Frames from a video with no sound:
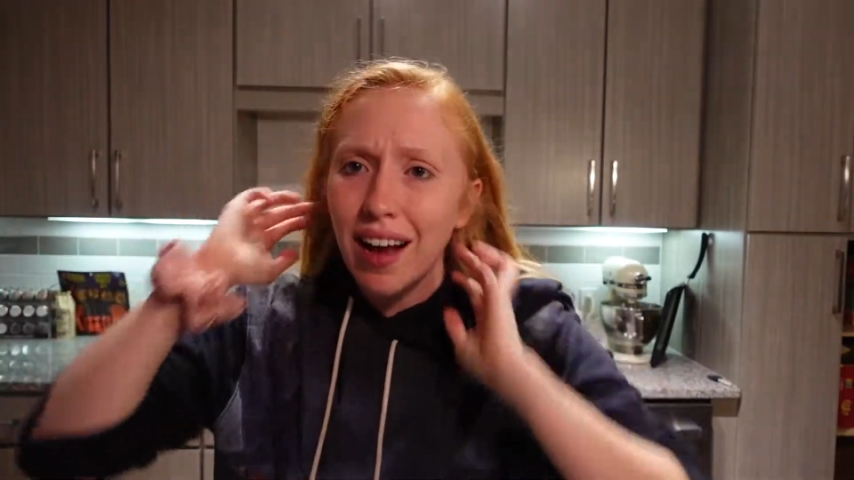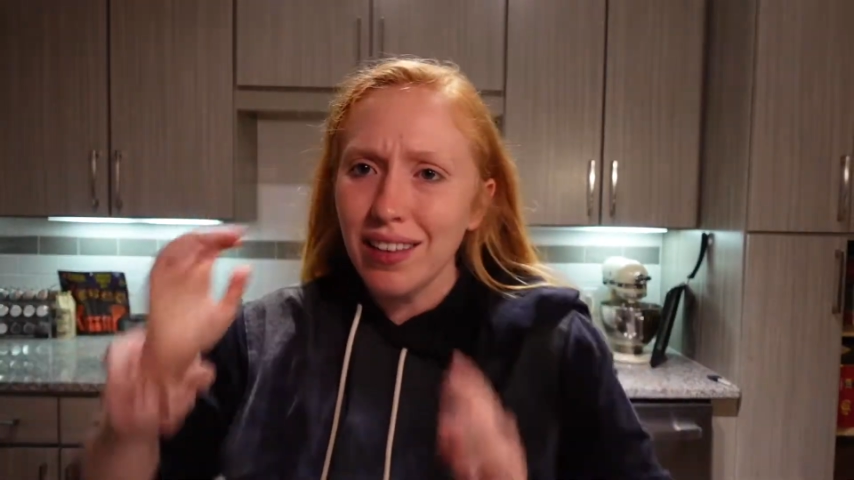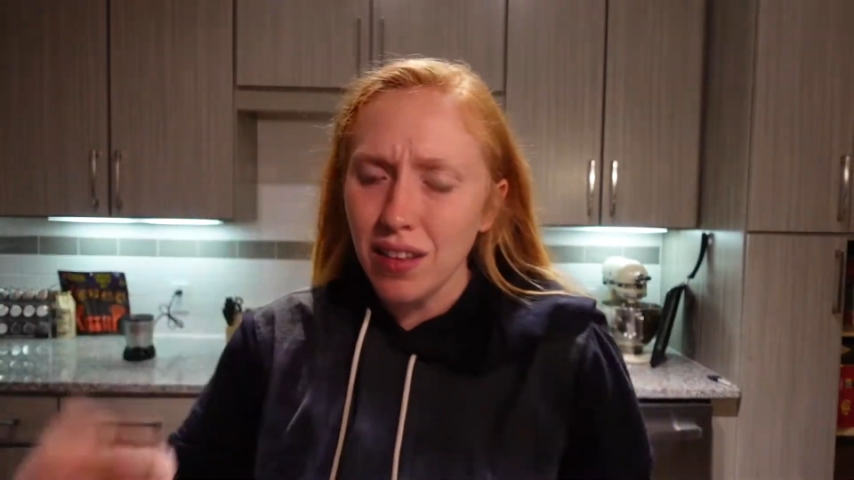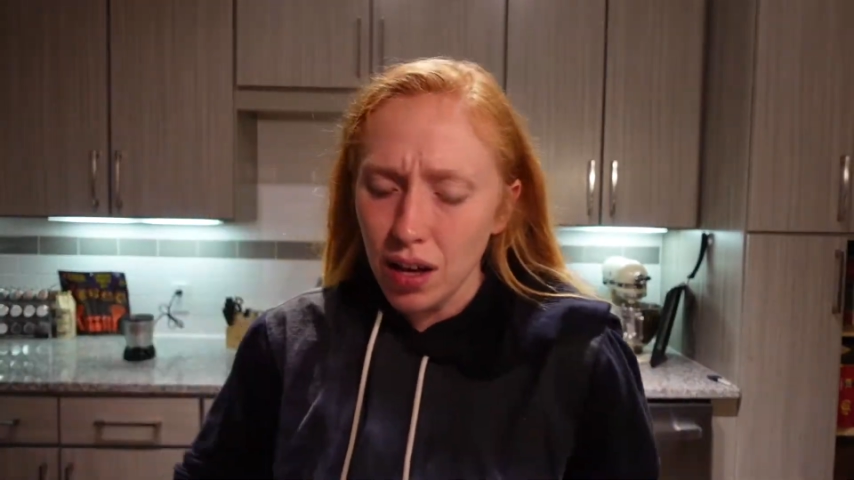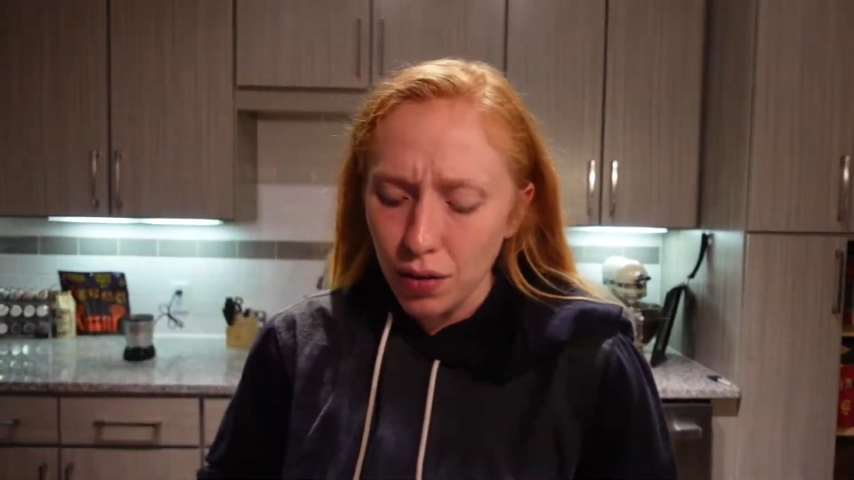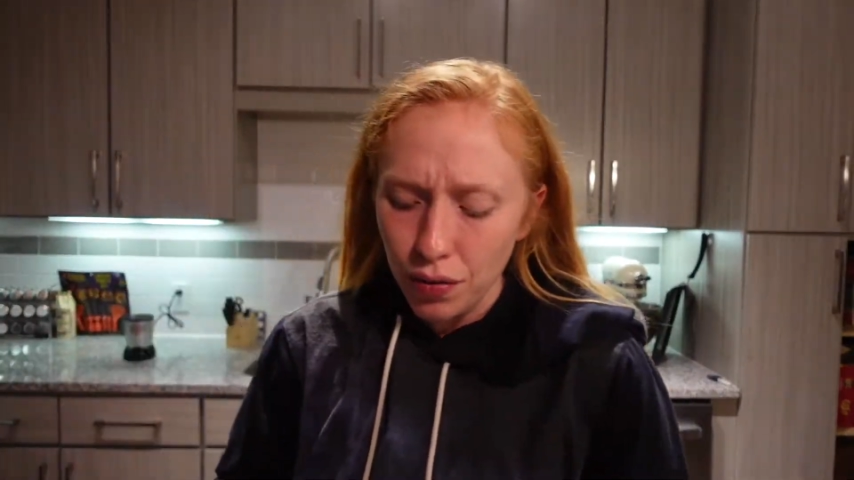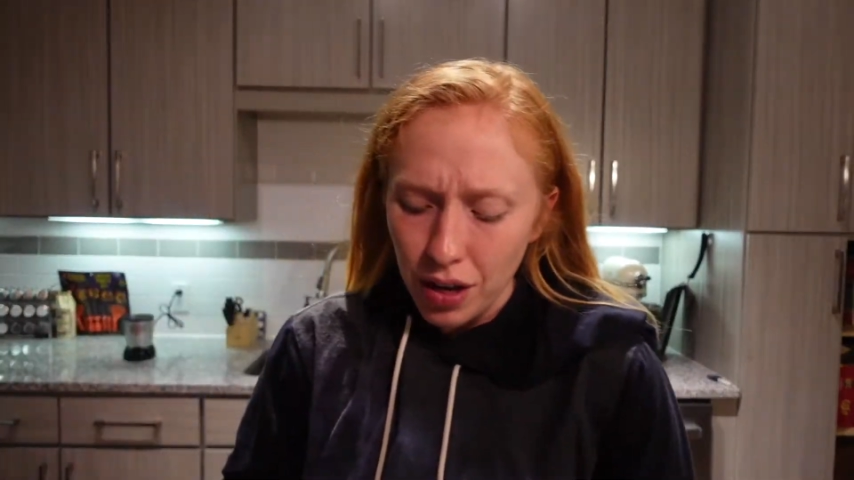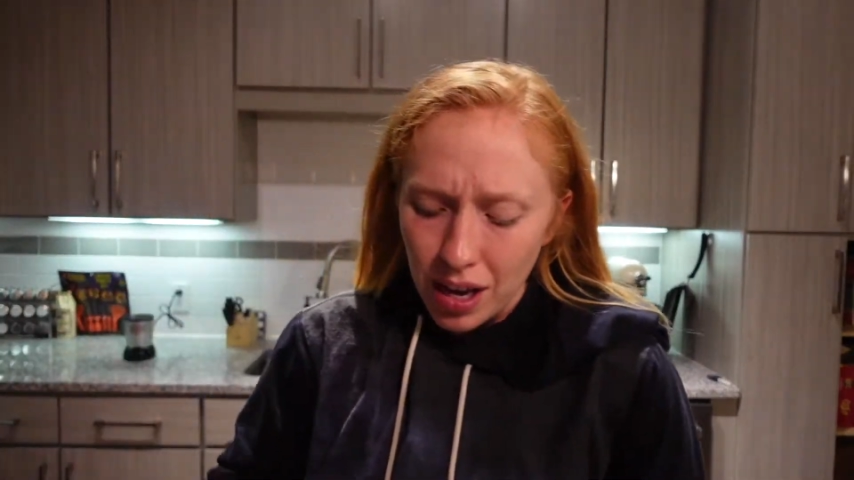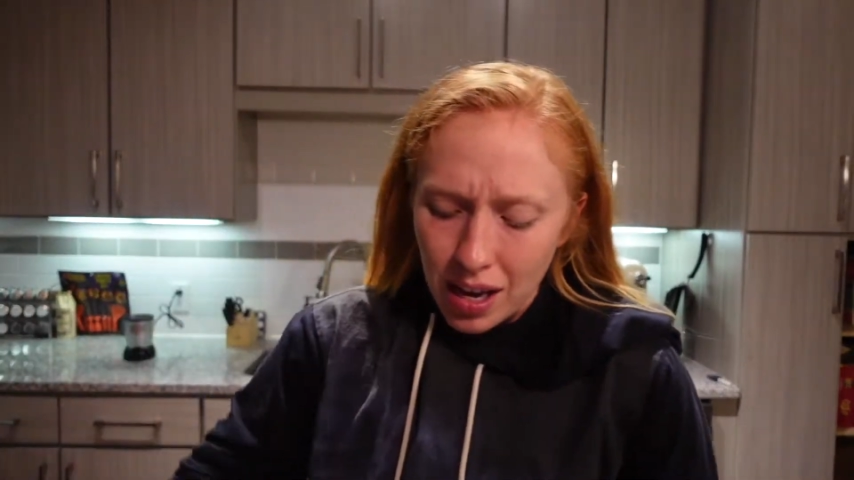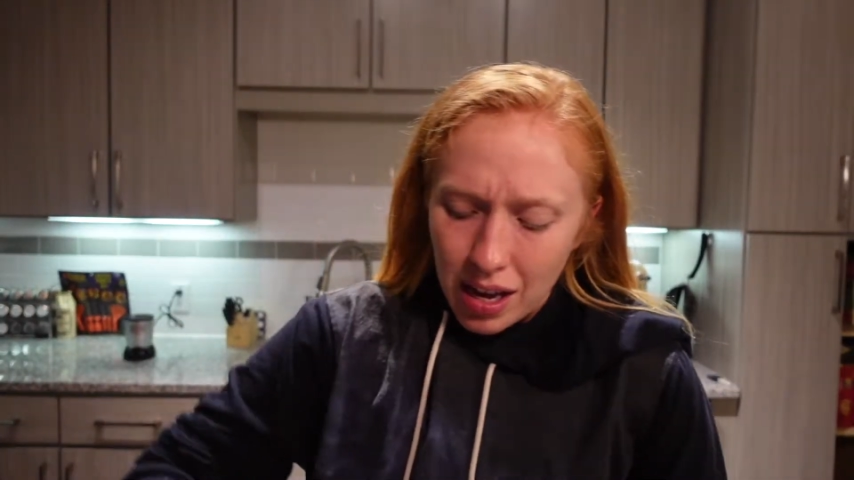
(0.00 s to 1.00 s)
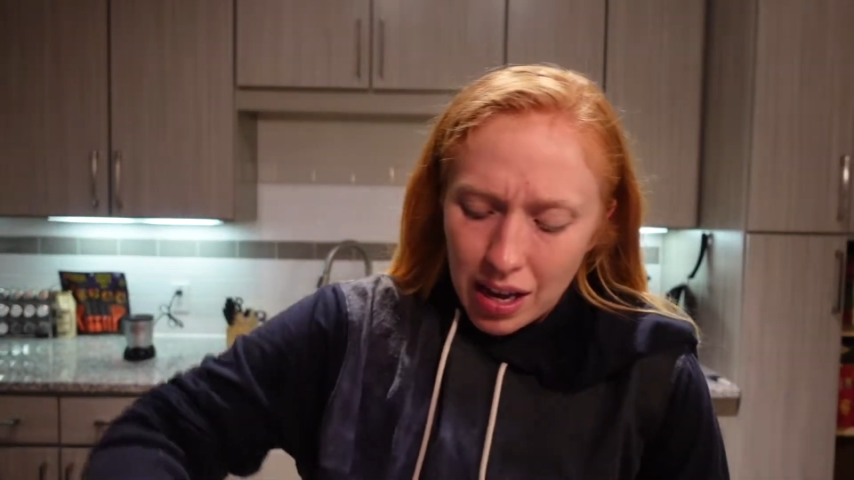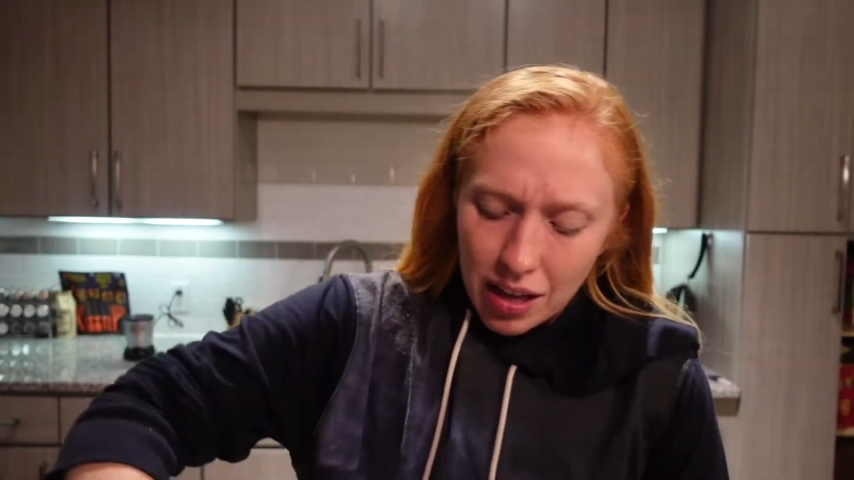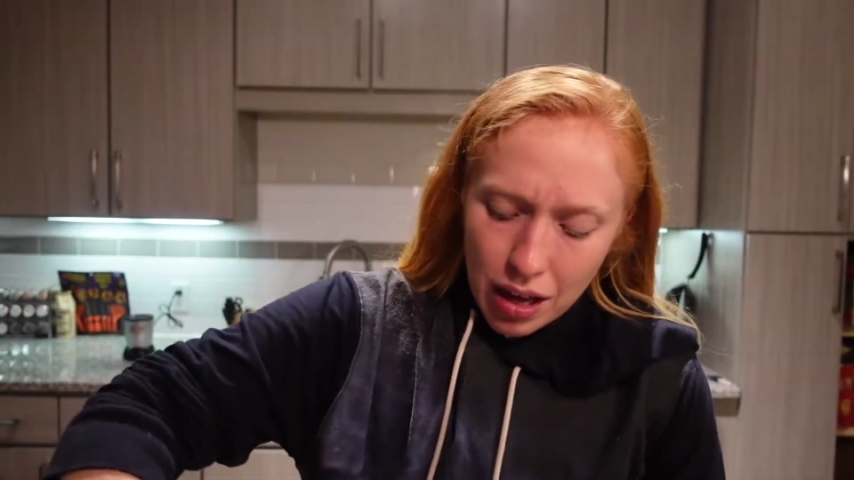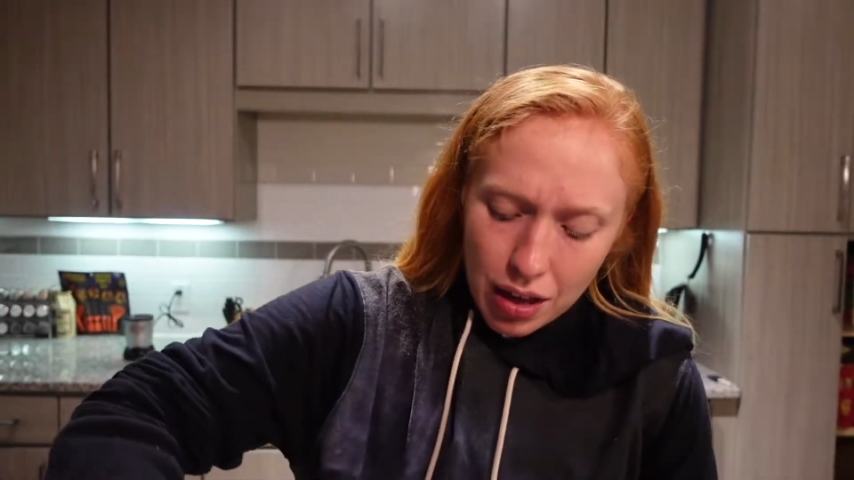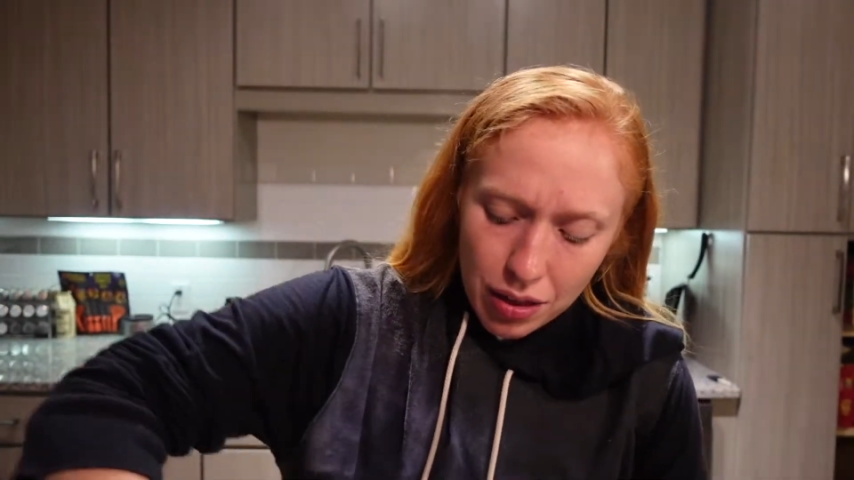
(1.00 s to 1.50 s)
I love
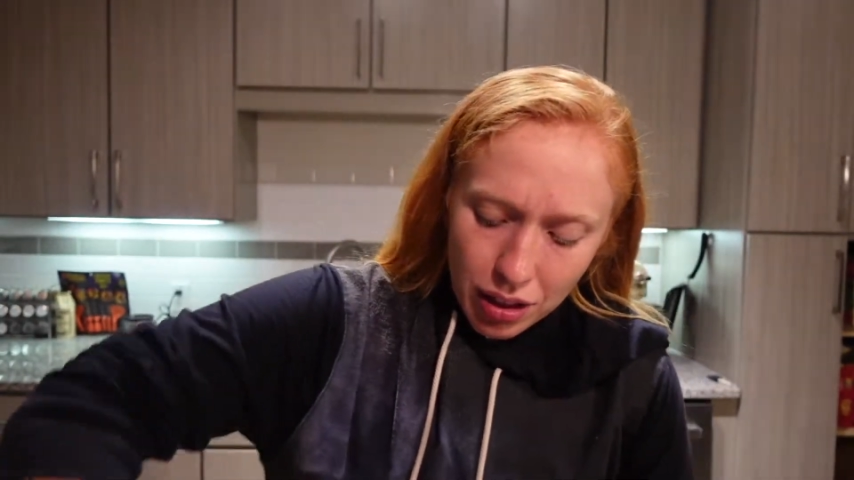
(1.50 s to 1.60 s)
the